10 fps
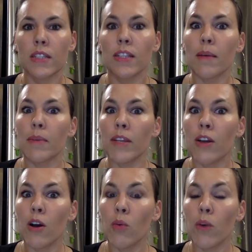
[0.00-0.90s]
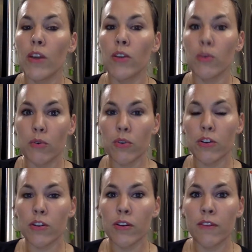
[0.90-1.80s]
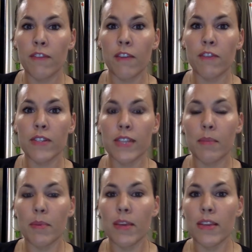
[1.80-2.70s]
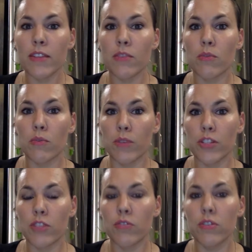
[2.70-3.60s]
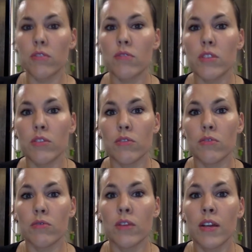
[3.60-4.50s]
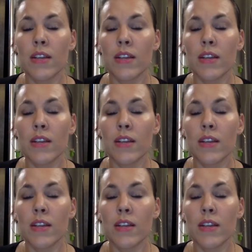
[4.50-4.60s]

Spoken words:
Let me know what your favorite tip is or what you do to